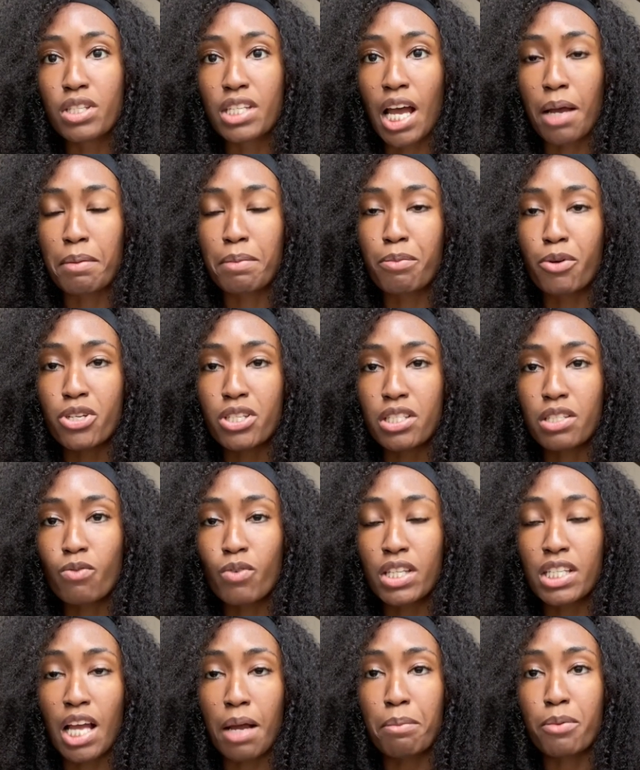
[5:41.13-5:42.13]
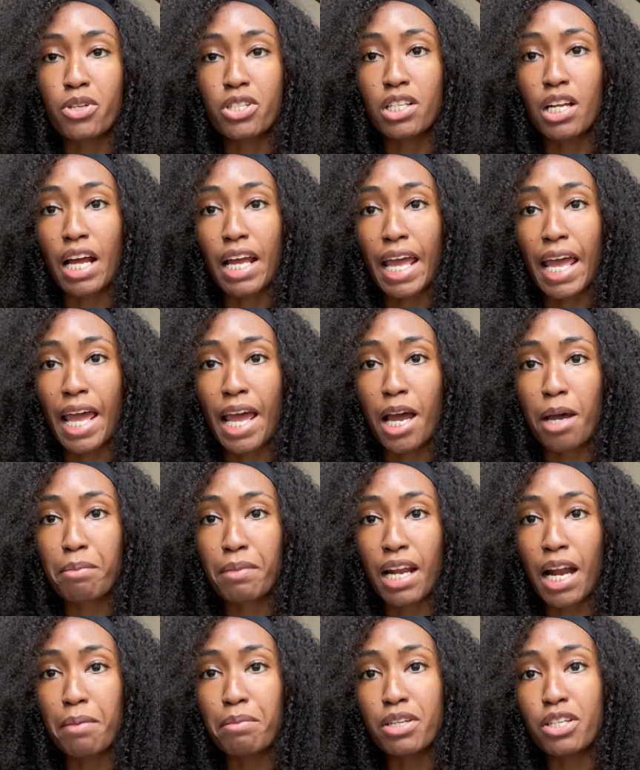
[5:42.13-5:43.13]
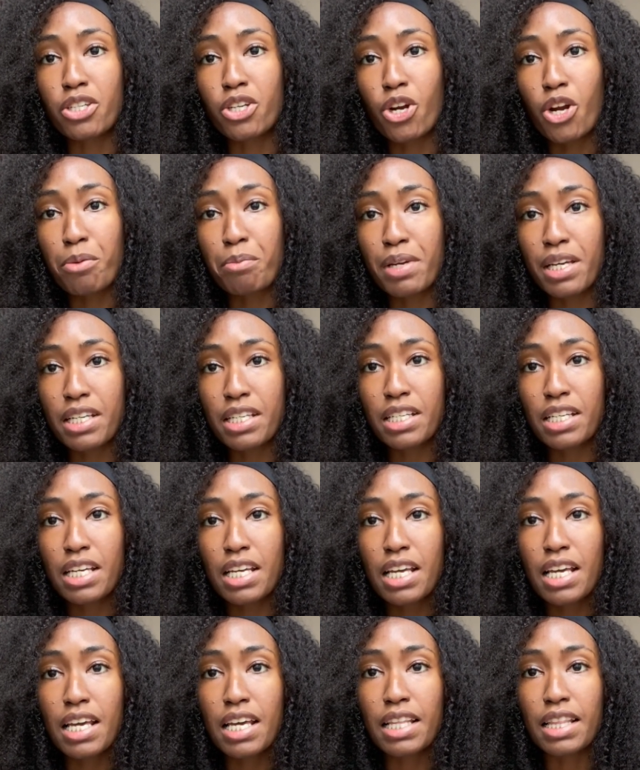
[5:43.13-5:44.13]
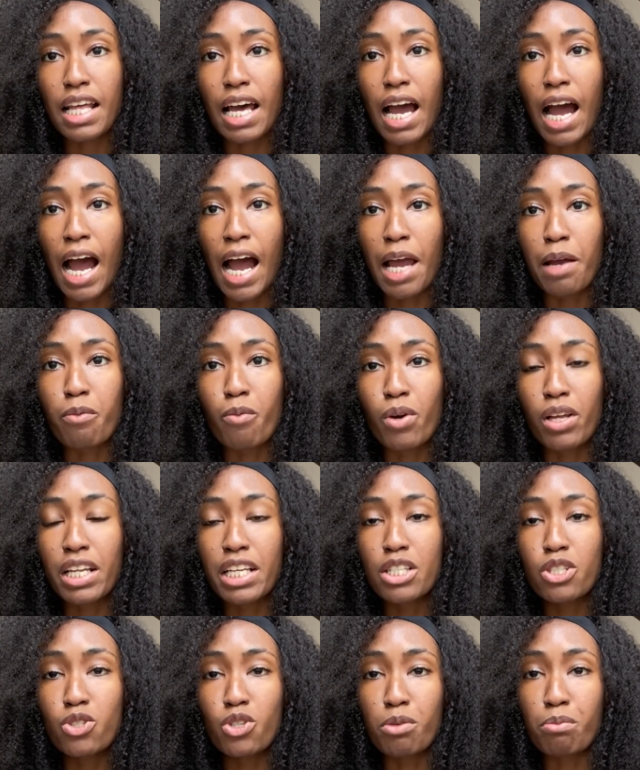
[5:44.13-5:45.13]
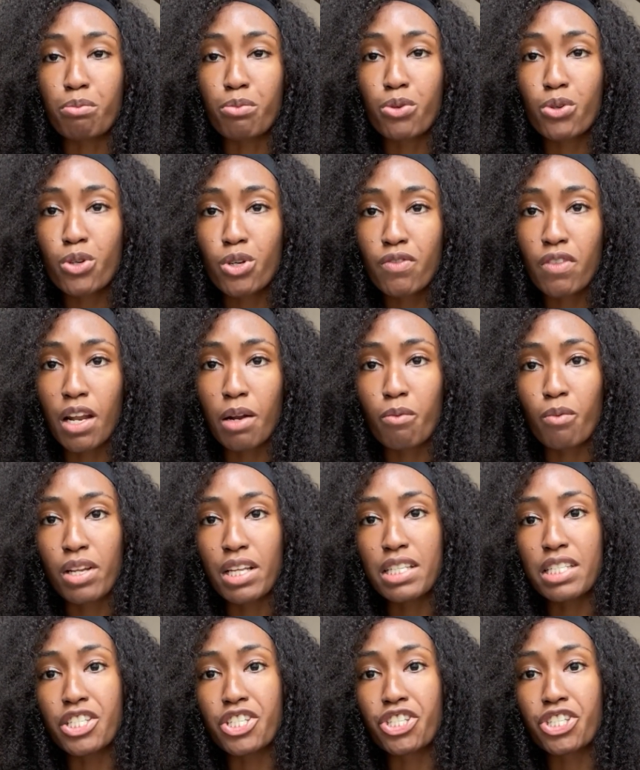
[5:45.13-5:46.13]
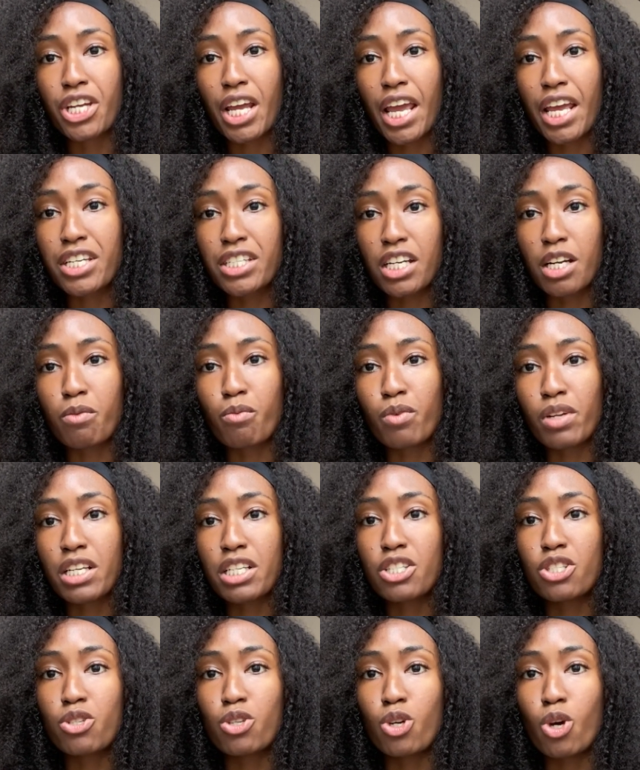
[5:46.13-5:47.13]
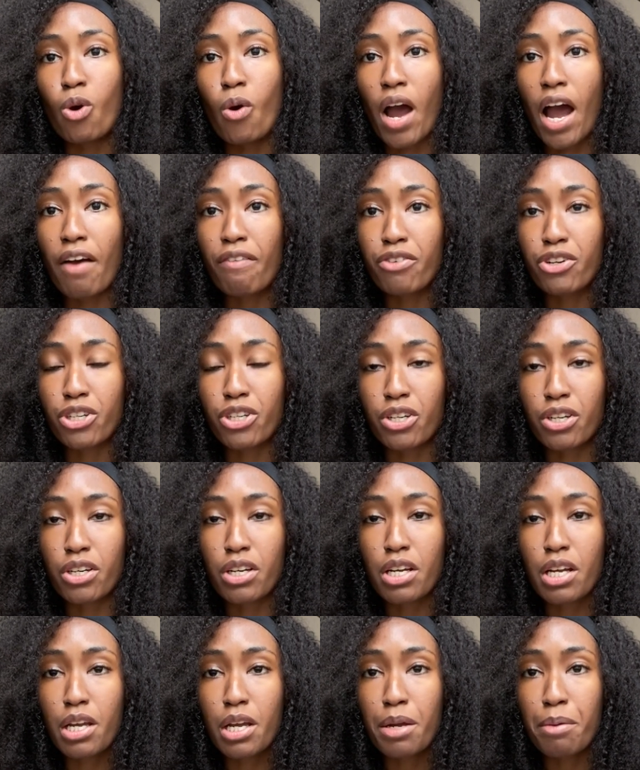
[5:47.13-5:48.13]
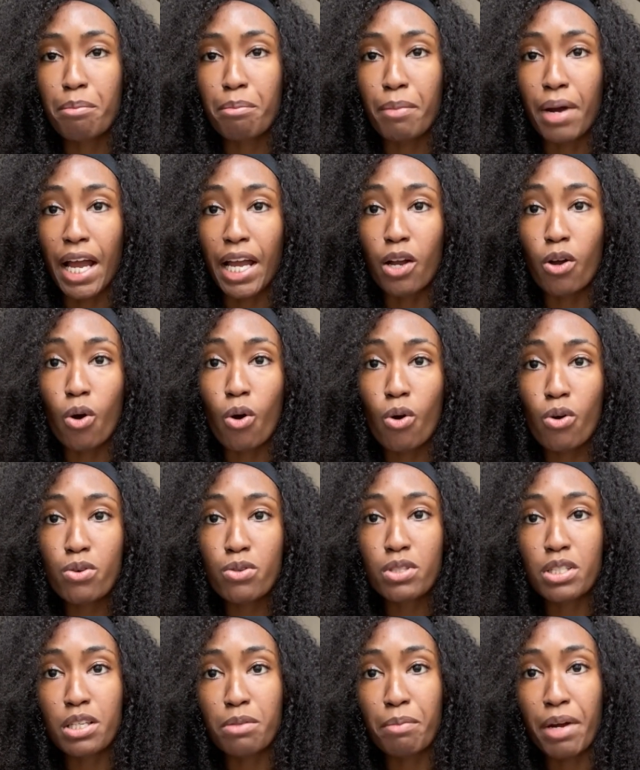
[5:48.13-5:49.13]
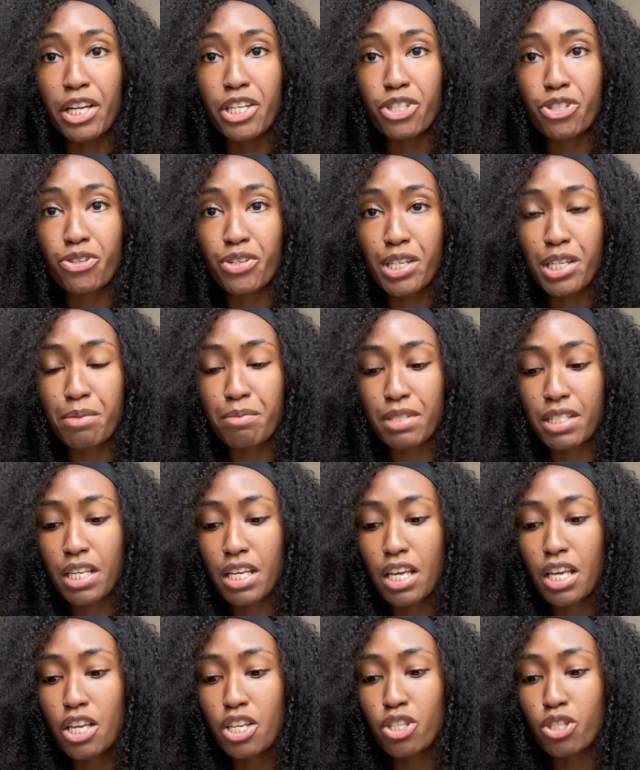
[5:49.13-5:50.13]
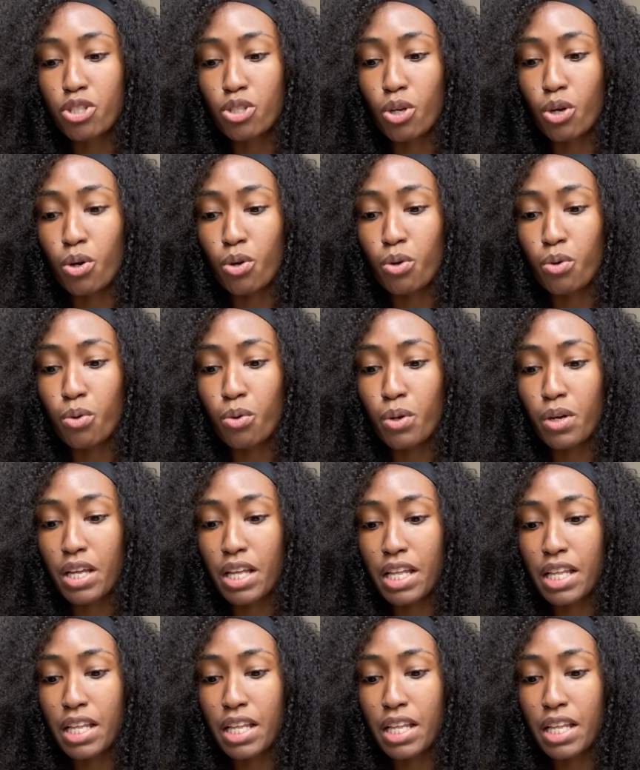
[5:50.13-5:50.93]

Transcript: type of person I am, that I'm determined, that I'm willing to improve, that I'm willing to change, that I'm willing to go after my goals and my dreams. So